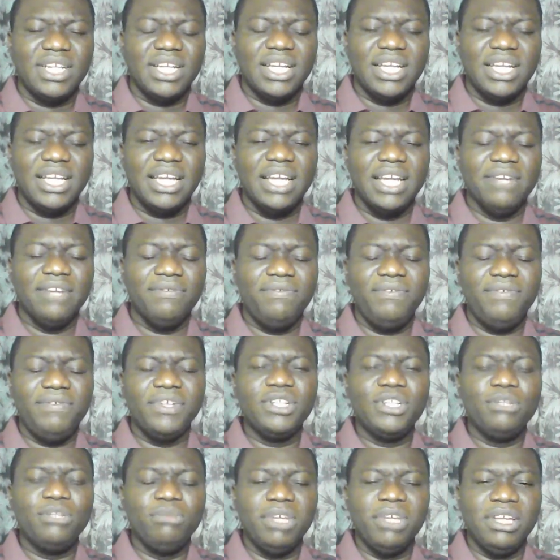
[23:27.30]
And fill
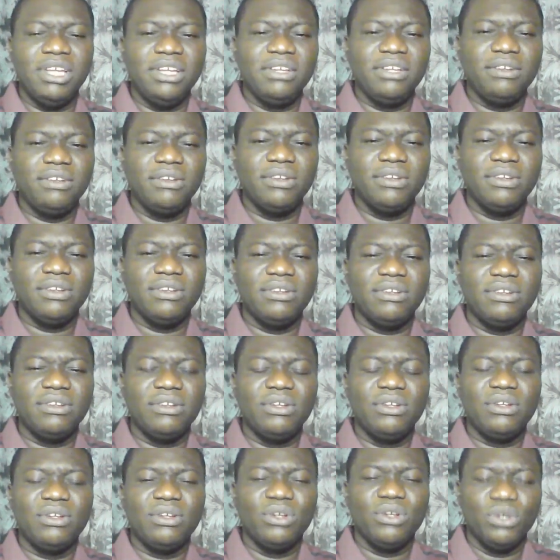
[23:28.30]
me
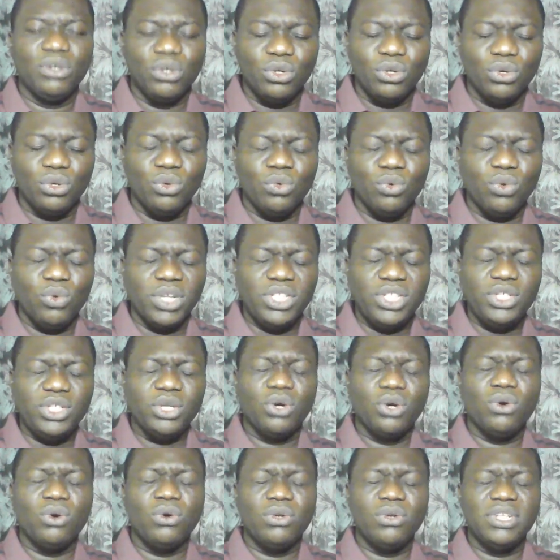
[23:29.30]
with your
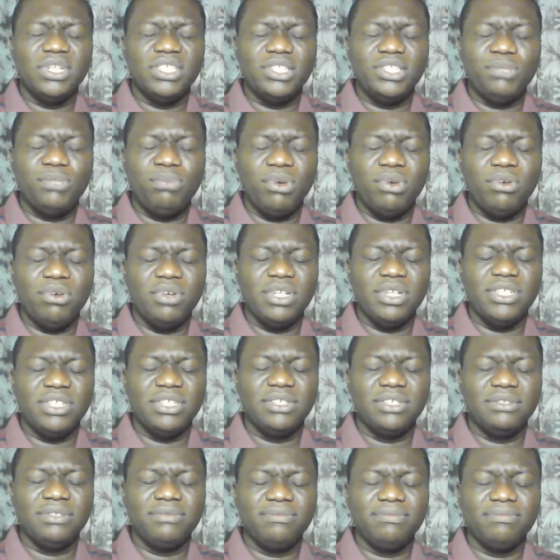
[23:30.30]
Holy Spirit.
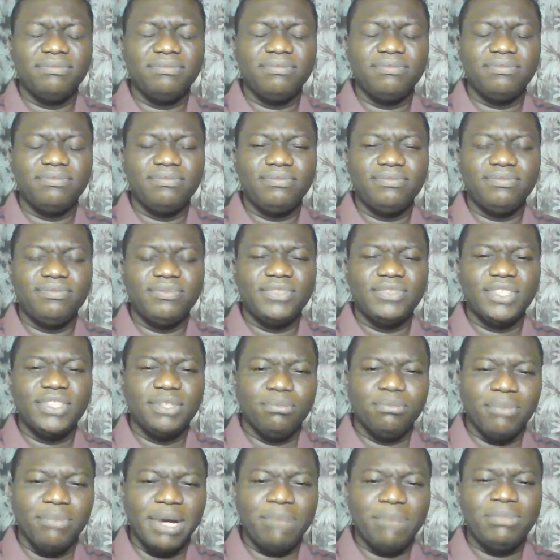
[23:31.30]

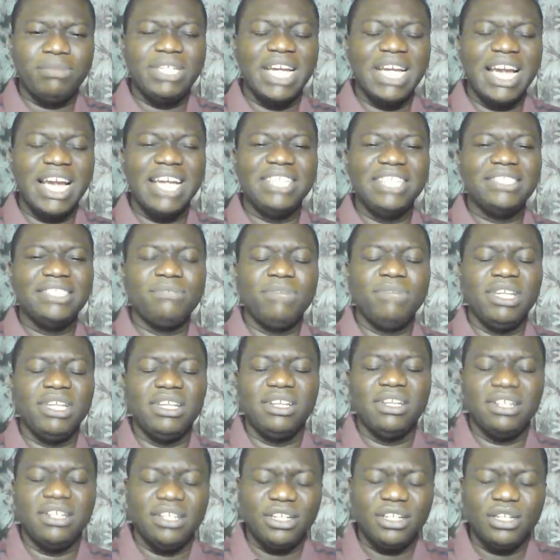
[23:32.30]
Baptize me
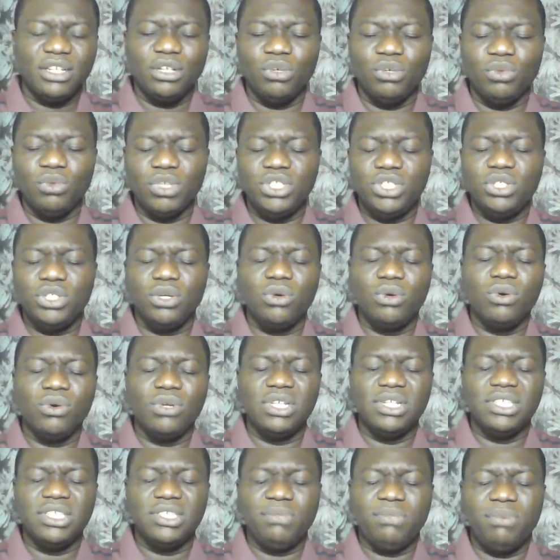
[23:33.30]
with your Holy
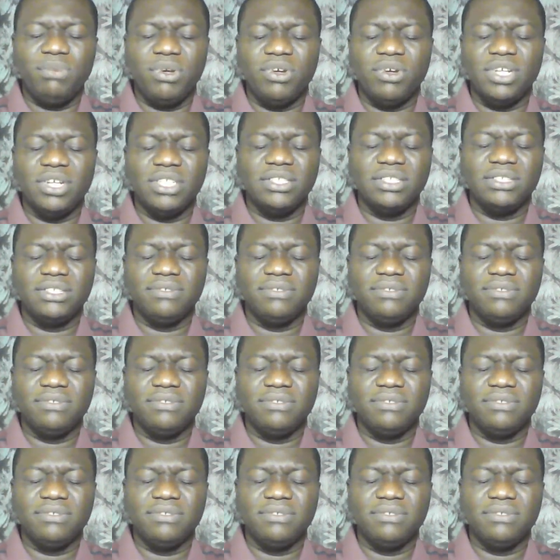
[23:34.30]
Spirit